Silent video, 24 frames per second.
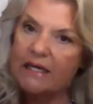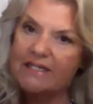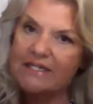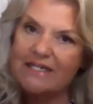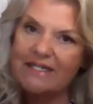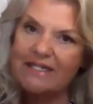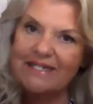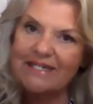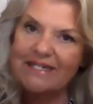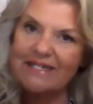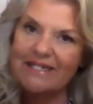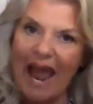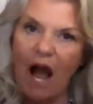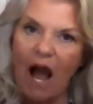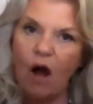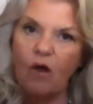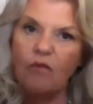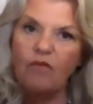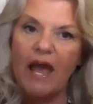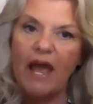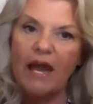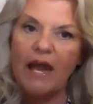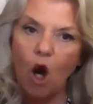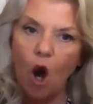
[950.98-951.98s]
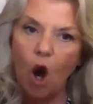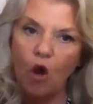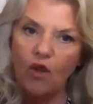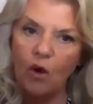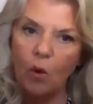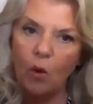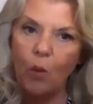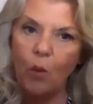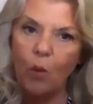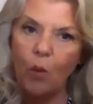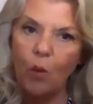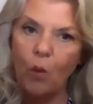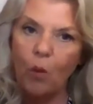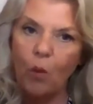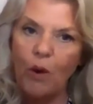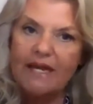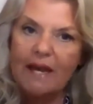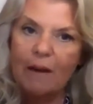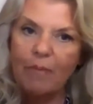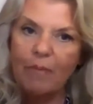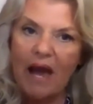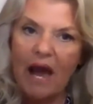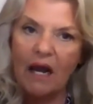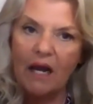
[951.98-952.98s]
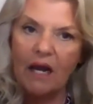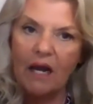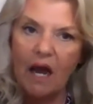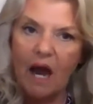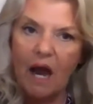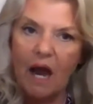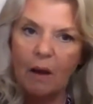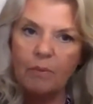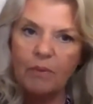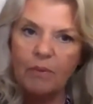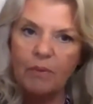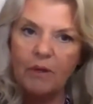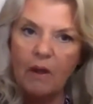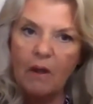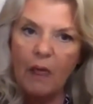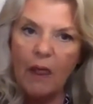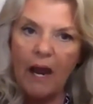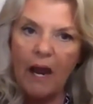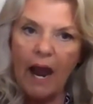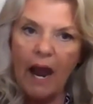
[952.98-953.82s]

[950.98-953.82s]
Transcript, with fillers: is down, they know that we can get back up.